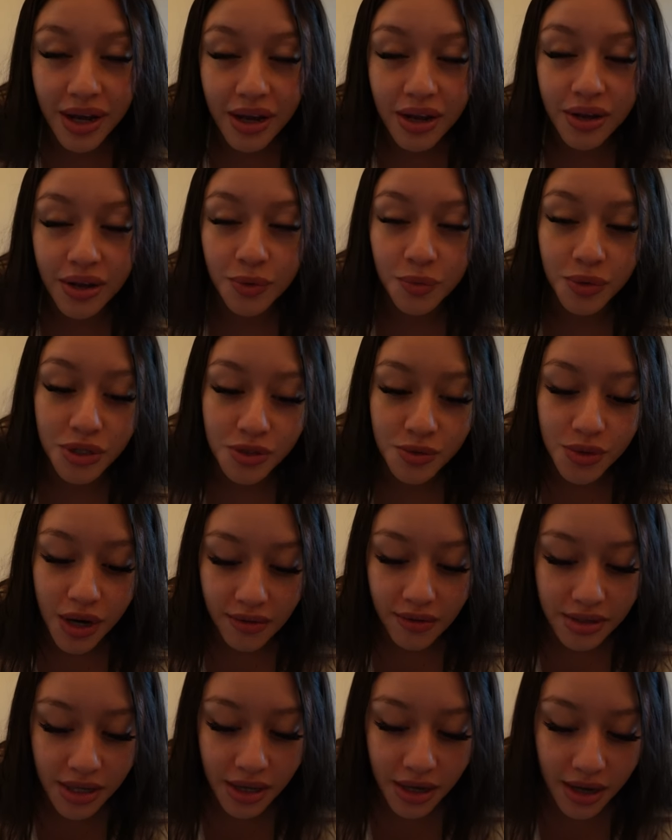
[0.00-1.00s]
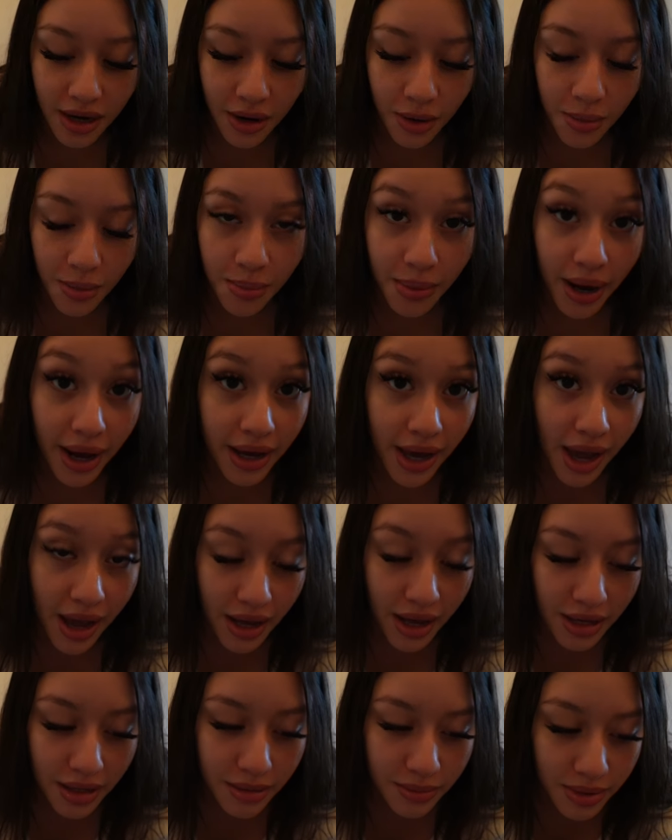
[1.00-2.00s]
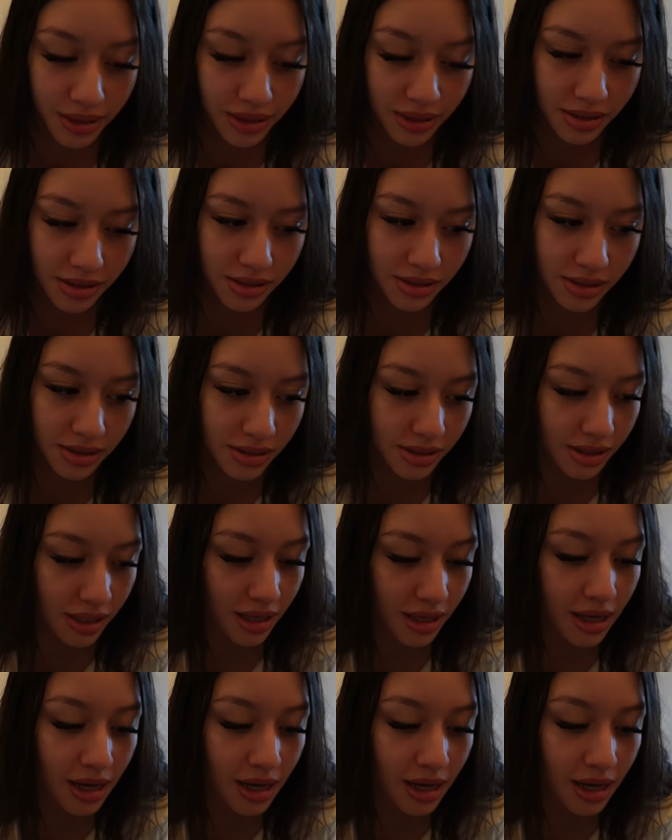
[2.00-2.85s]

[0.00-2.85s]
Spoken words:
and we do have to head out by 8 because